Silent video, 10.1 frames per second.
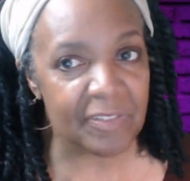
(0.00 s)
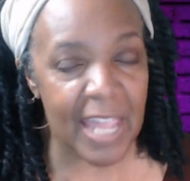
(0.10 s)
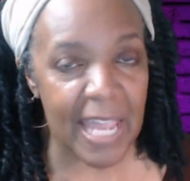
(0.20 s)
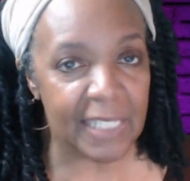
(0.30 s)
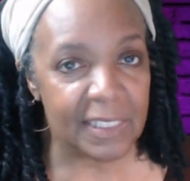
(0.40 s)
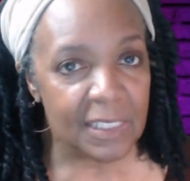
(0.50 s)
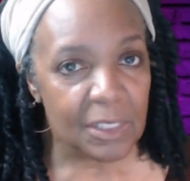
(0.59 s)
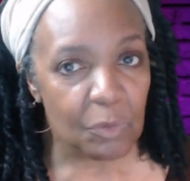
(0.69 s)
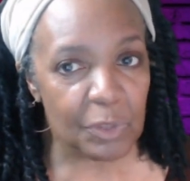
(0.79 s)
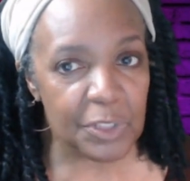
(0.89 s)
that,
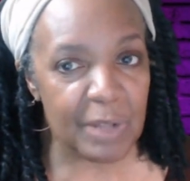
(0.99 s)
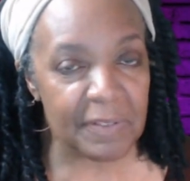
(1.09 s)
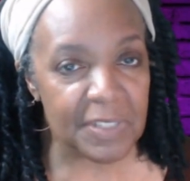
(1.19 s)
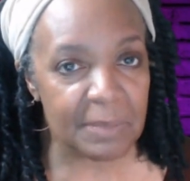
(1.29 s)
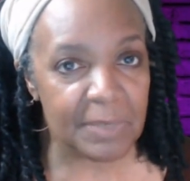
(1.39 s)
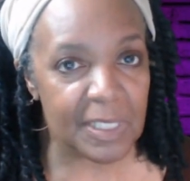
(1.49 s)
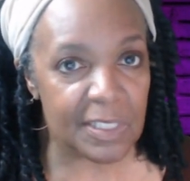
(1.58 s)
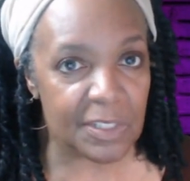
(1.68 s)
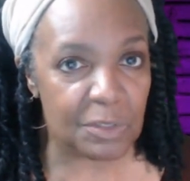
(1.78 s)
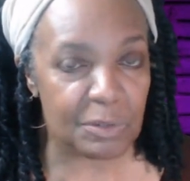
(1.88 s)
where you have something
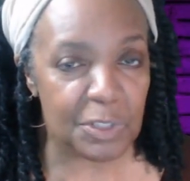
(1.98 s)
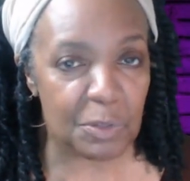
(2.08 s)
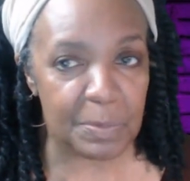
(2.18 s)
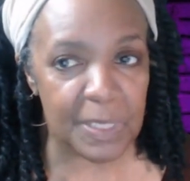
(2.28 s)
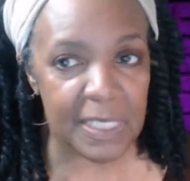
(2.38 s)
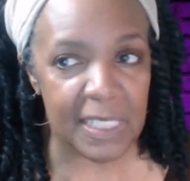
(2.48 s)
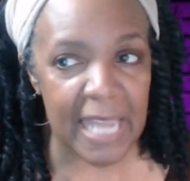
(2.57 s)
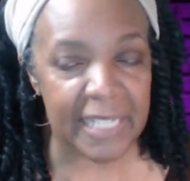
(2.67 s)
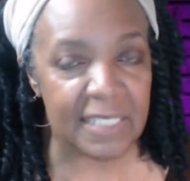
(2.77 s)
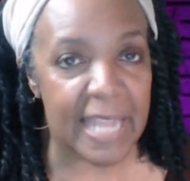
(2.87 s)
to do and you'll be
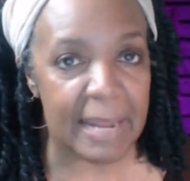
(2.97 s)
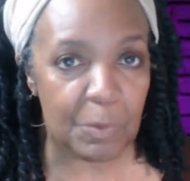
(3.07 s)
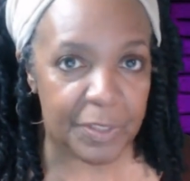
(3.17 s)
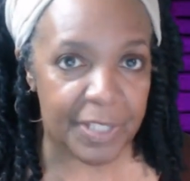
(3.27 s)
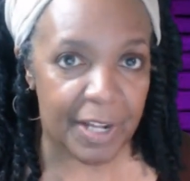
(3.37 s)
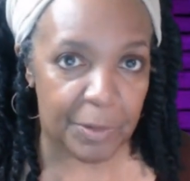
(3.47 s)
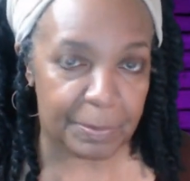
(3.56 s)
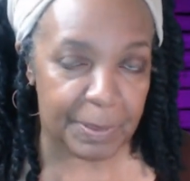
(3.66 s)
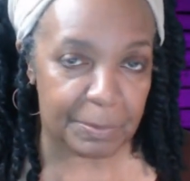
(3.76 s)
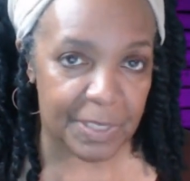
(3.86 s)
at a table with other
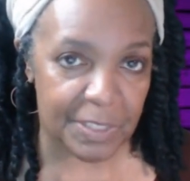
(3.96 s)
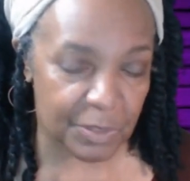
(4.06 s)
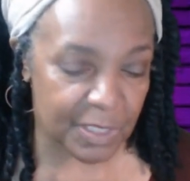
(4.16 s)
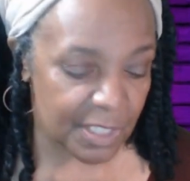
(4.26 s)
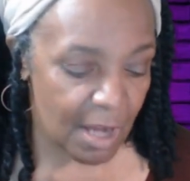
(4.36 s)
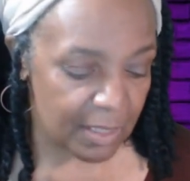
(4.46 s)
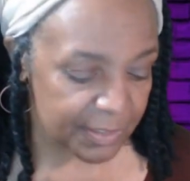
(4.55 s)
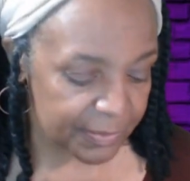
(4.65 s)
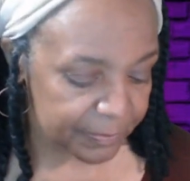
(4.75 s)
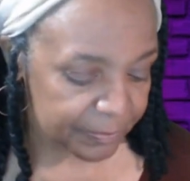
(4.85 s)
people that you can talk to.